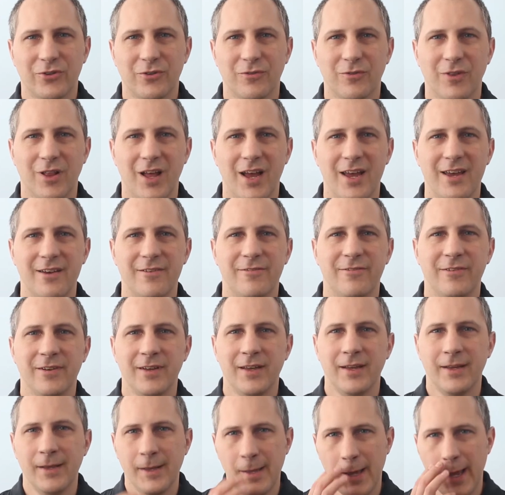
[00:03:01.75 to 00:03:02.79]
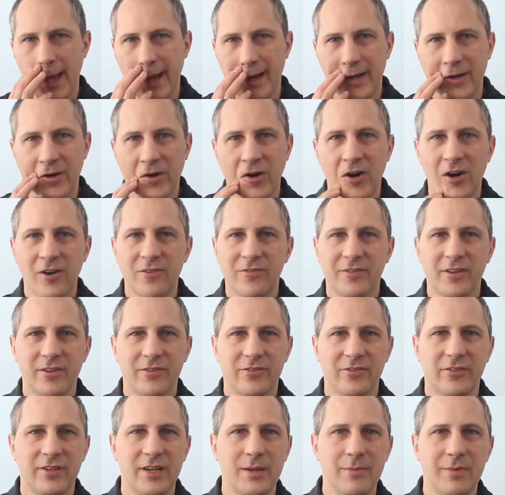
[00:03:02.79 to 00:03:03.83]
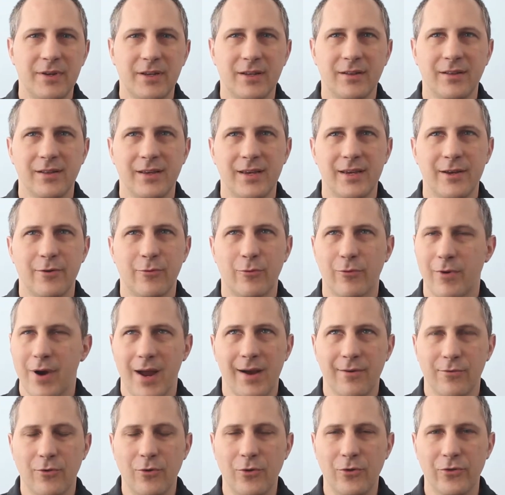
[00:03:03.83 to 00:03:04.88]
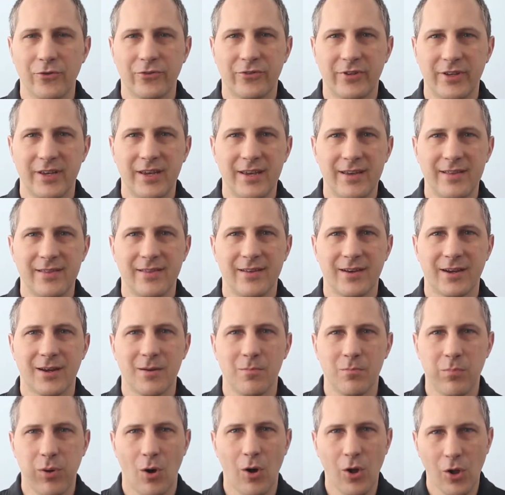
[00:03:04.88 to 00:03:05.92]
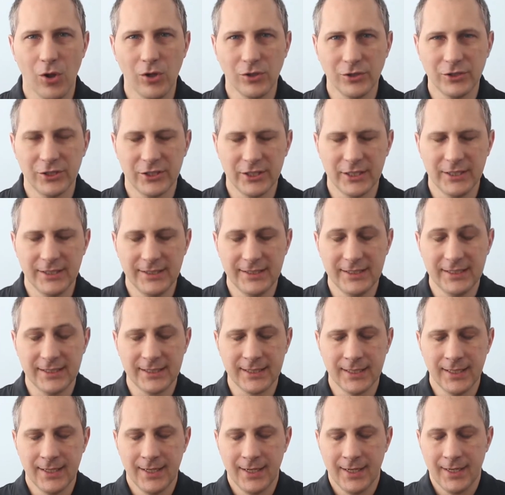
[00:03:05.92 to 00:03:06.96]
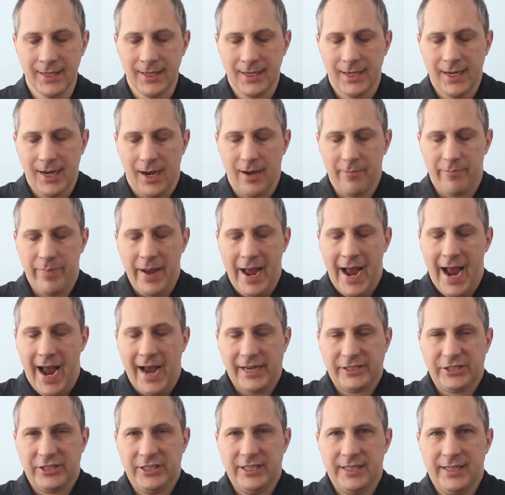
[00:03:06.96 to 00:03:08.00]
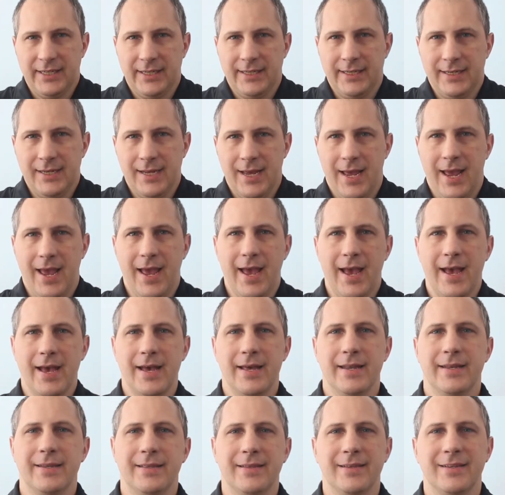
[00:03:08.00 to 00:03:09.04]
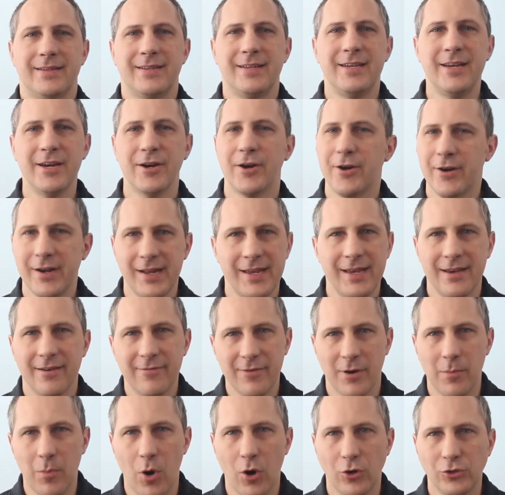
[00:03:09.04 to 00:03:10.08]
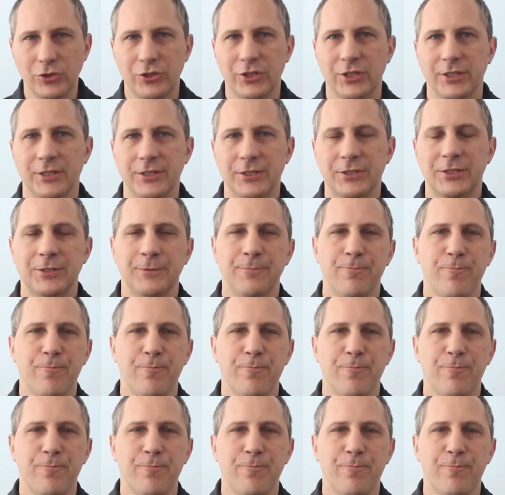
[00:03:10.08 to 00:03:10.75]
of life, and it often seemingly revels in the compulsions of passion and the tyranny of emotions.